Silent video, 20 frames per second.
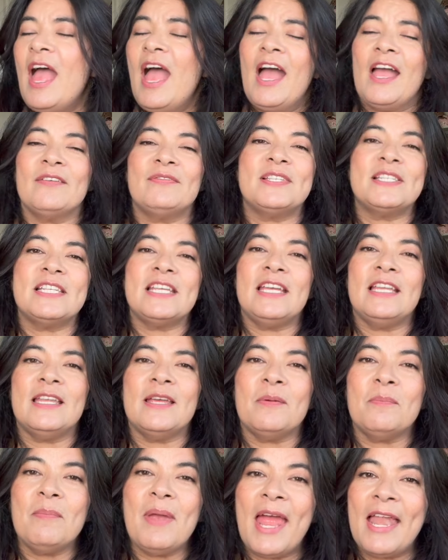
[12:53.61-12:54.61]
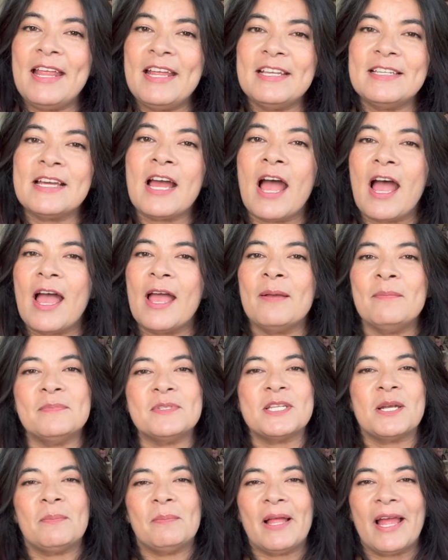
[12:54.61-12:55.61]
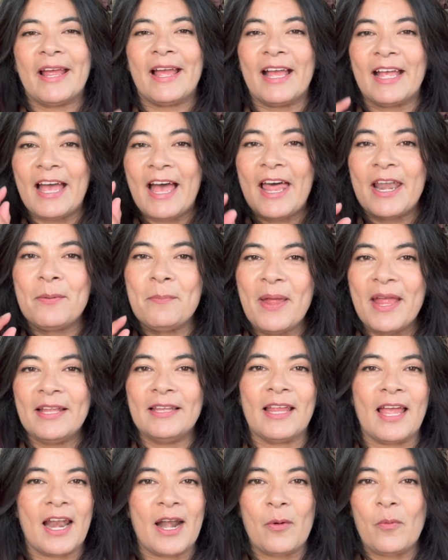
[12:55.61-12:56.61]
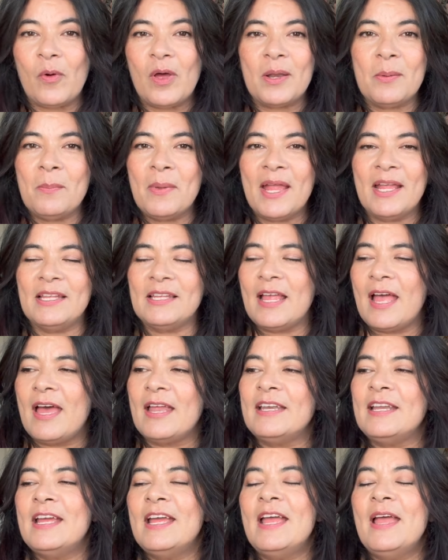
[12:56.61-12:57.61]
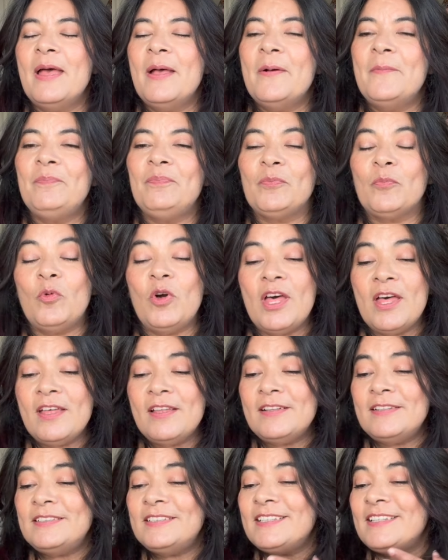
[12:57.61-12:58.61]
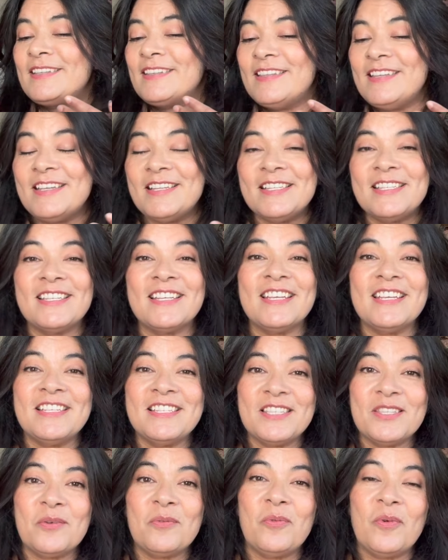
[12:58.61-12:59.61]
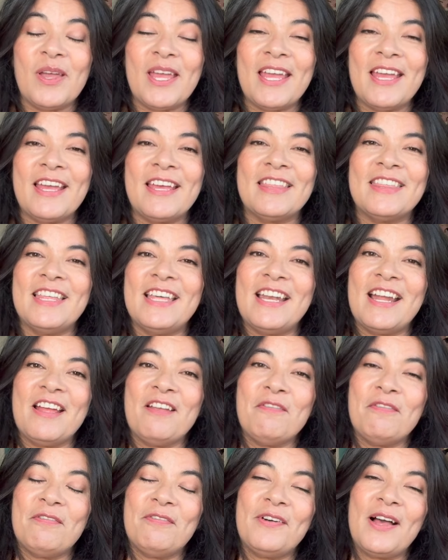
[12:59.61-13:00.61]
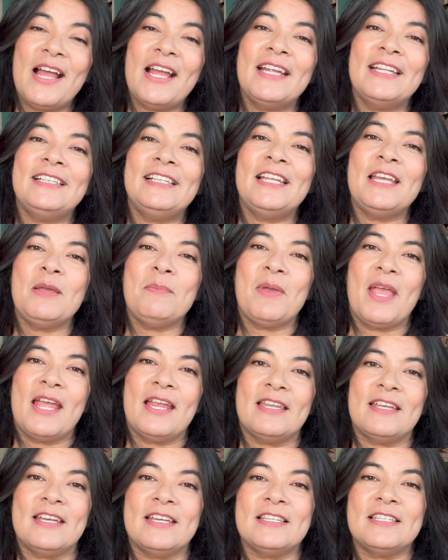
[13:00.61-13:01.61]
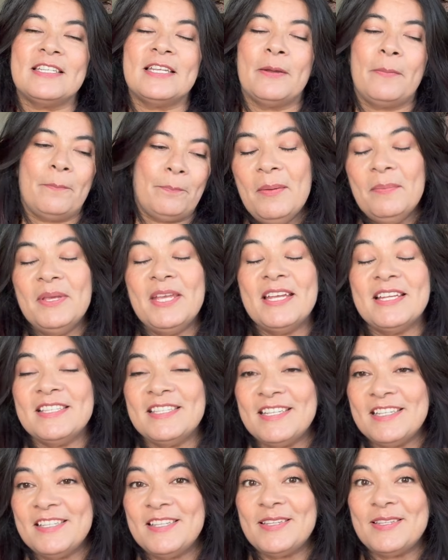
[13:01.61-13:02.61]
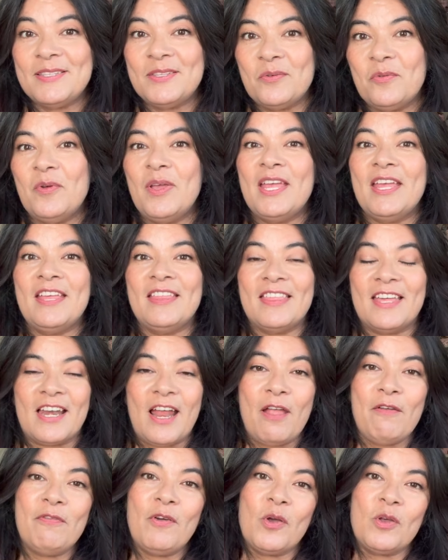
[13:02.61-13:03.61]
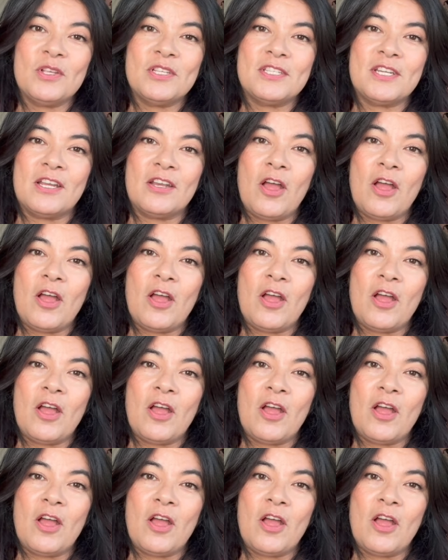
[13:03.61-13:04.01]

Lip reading: I've seen it many times and I'm like, I gotta make that. I want to make that. Well, this is the week that I finally made it, because this is the week that I focused on